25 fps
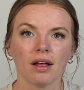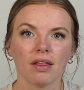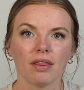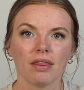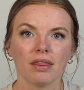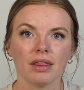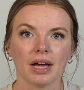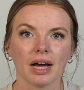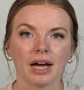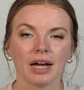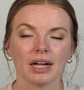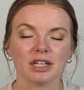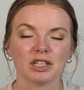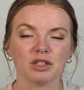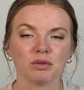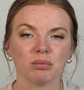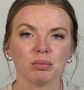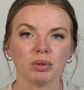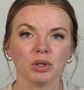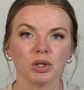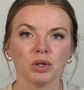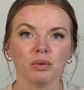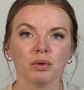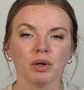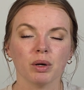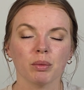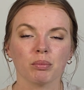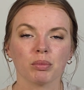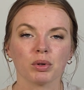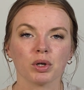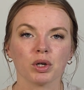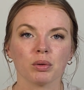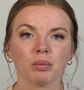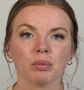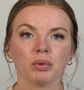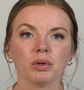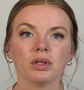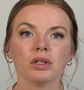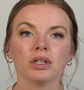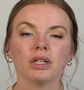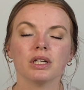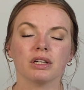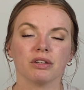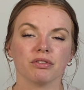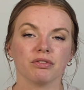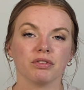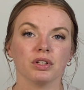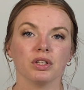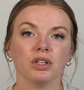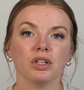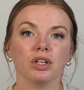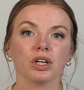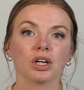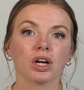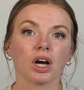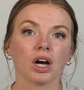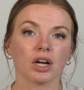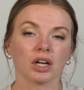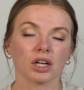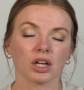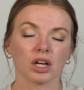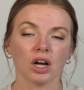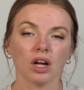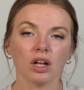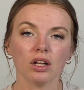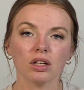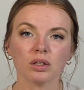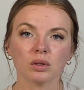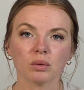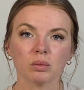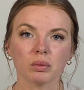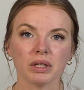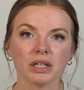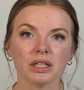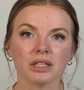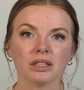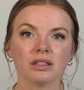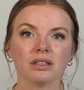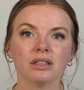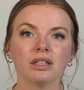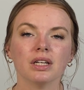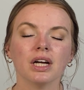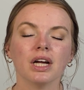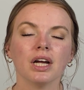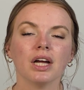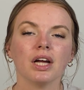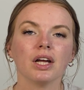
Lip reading: that blue and purple, and if you look on a color wheel,